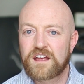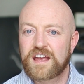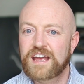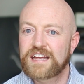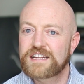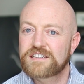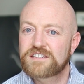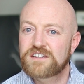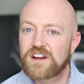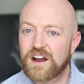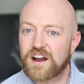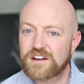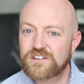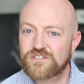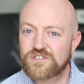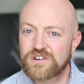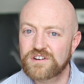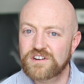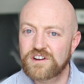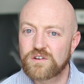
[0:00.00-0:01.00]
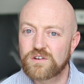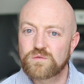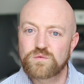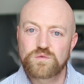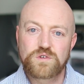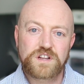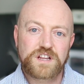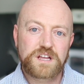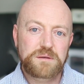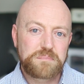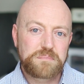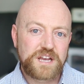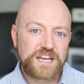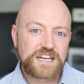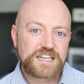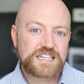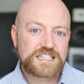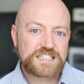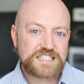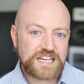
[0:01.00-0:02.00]
Can doctrine really be
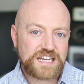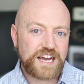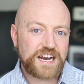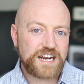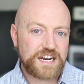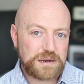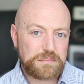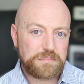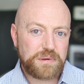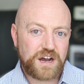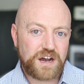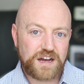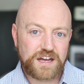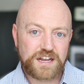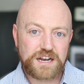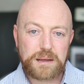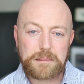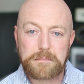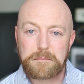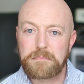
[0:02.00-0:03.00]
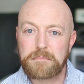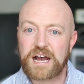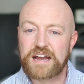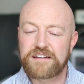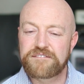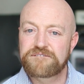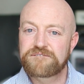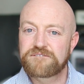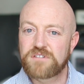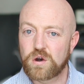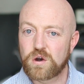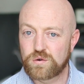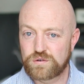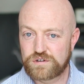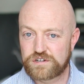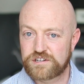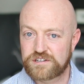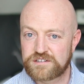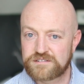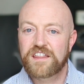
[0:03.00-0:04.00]
decided upon by
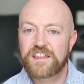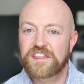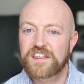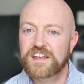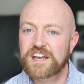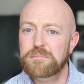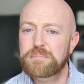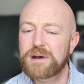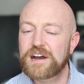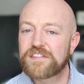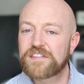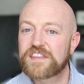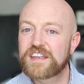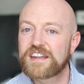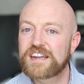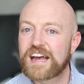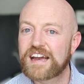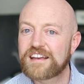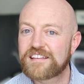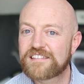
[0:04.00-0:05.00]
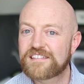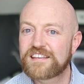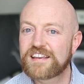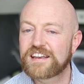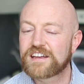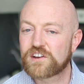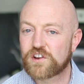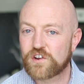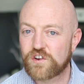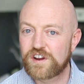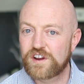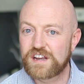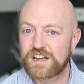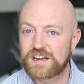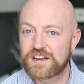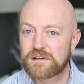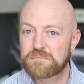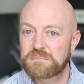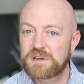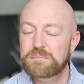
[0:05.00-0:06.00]
vote? Think about the Nicene
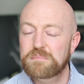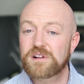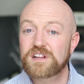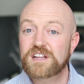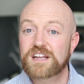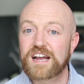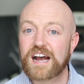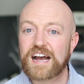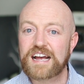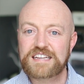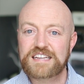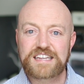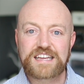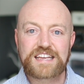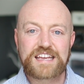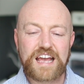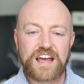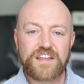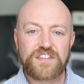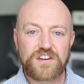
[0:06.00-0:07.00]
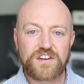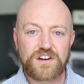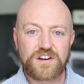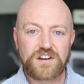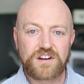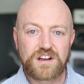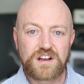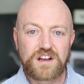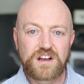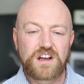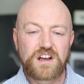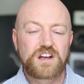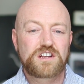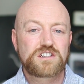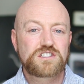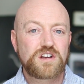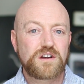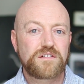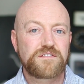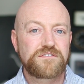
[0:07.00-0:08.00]
Creed. People got together
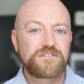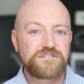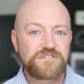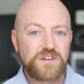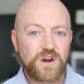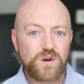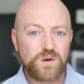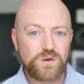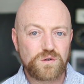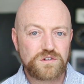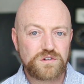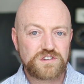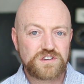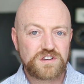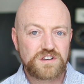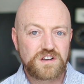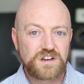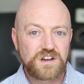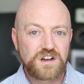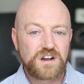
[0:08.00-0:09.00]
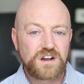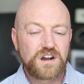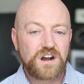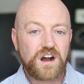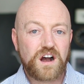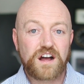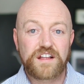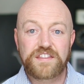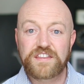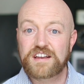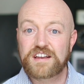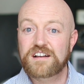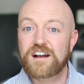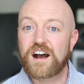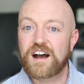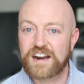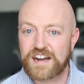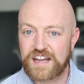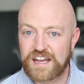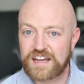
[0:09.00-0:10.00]
to vote on the
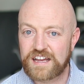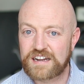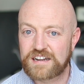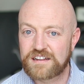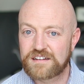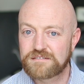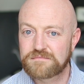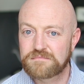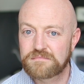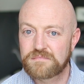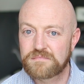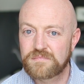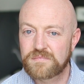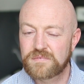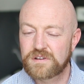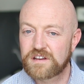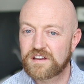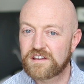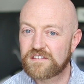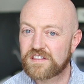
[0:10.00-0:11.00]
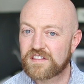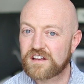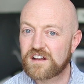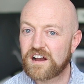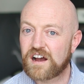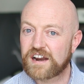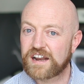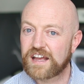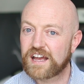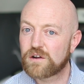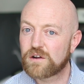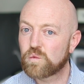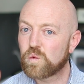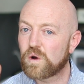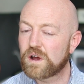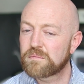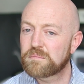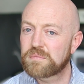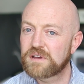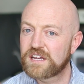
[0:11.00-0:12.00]
Godhead. Is the Godhead
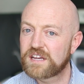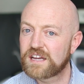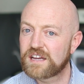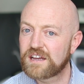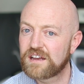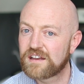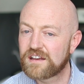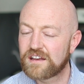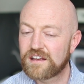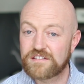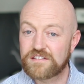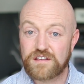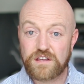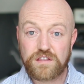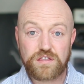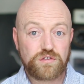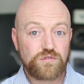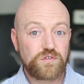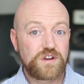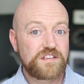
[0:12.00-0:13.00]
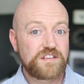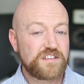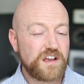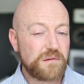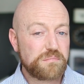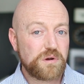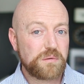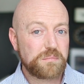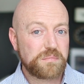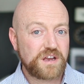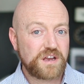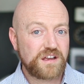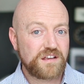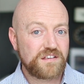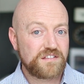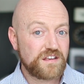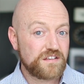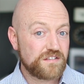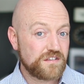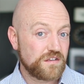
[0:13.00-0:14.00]
one being? Is it three separate
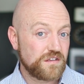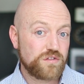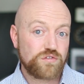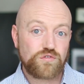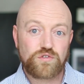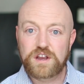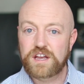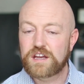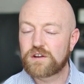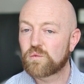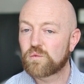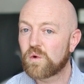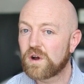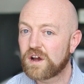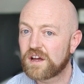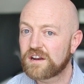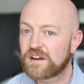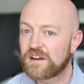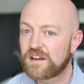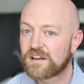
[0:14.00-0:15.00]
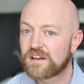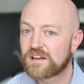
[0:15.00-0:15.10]
beings? Is it three in one?